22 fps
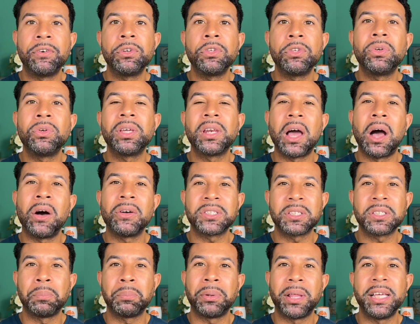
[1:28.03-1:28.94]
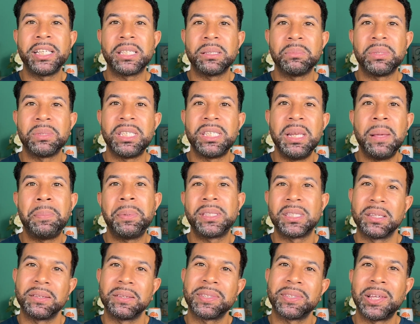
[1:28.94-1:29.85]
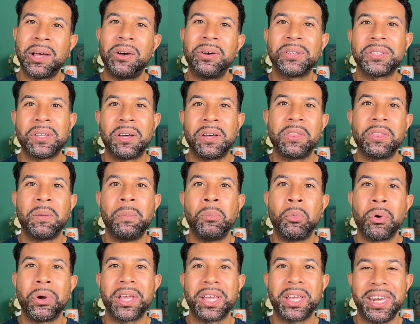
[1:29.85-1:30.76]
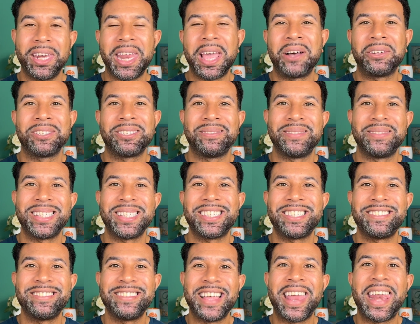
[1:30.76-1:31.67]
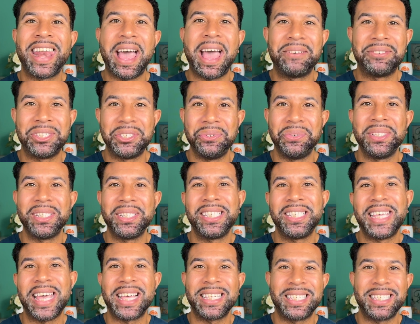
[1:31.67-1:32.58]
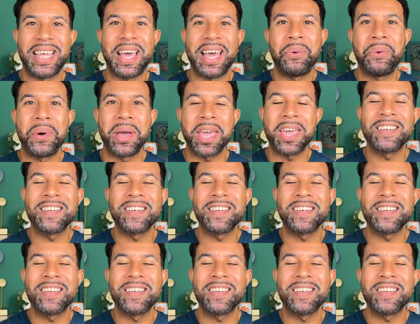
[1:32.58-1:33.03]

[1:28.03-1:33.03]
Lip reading: you can also play some snippets of songs on the morning announcements and have students guess that way.